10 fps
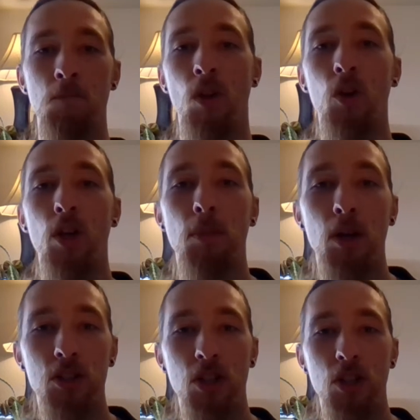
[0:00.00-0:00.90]
Okay,
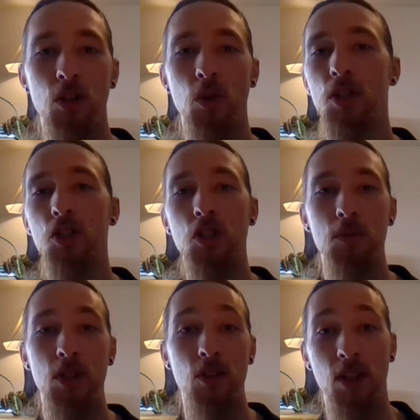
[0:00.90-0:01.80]
part 2
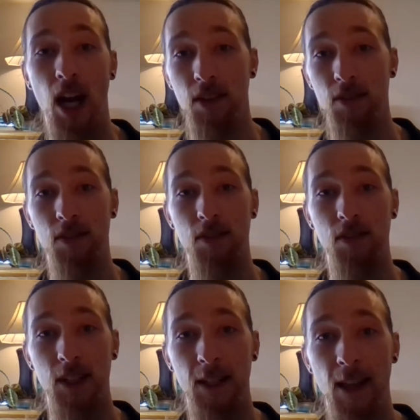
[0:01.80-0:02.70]
assumes that you've kind of
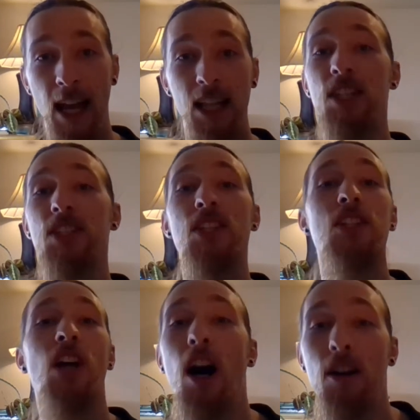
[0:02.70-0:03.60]
at least
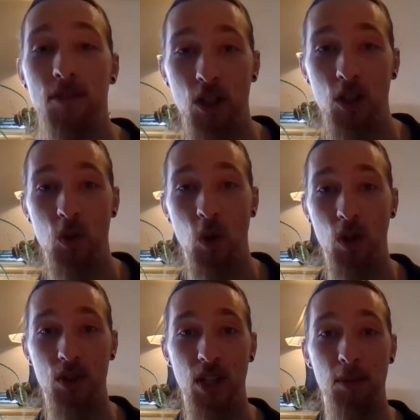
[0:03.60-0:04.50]
sent off for your
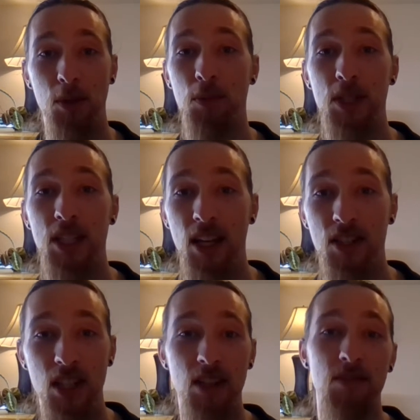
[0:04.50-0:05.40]
soil sample to be
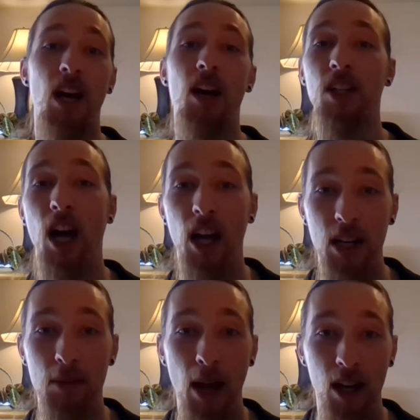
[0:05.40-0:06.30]
tested, if not gotten
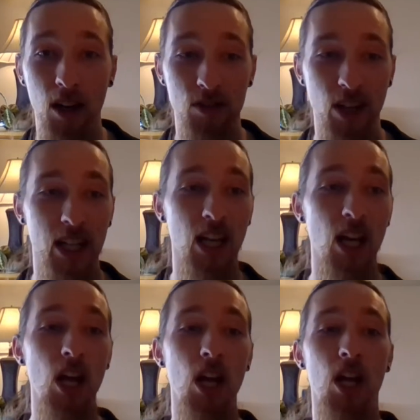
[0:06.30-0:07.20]
it back already.
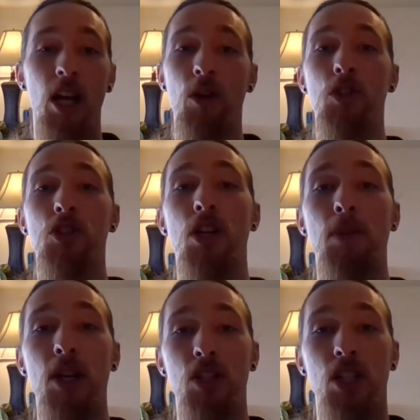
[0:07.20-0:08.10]
And we're just going to
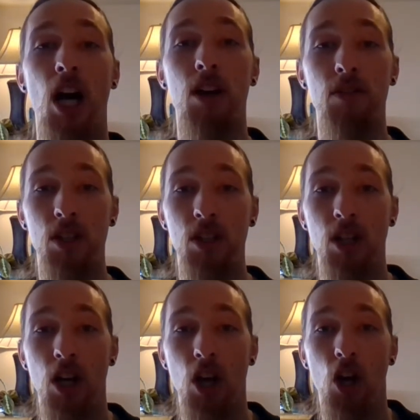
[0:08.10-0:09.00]
basically cover
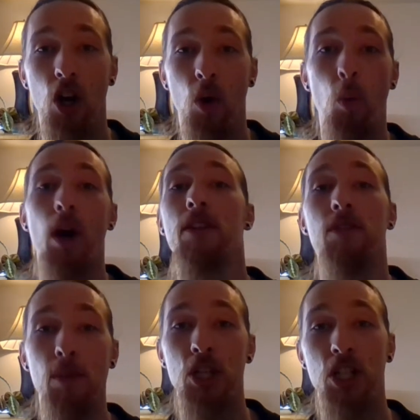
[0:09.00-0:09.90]
what
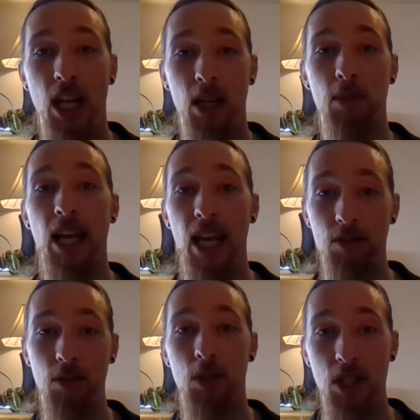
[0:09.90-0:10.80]
information can be gained
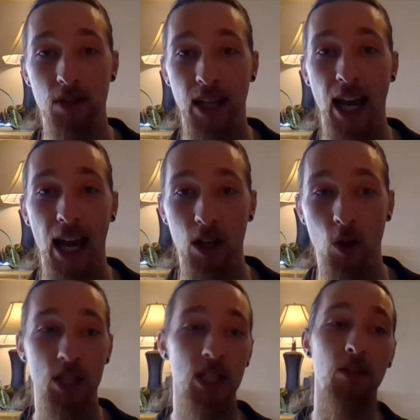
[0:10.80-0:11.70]
from these different
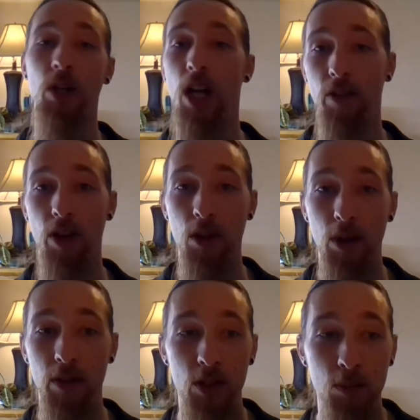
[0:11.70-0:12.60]
categories that we covered in the
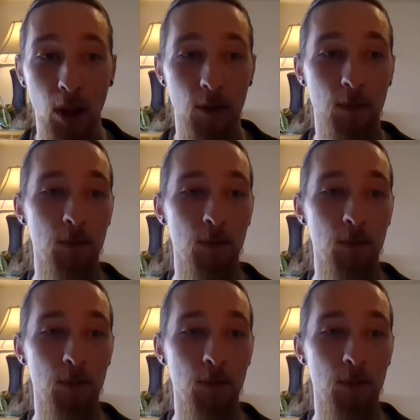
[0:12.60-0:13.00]
previous part.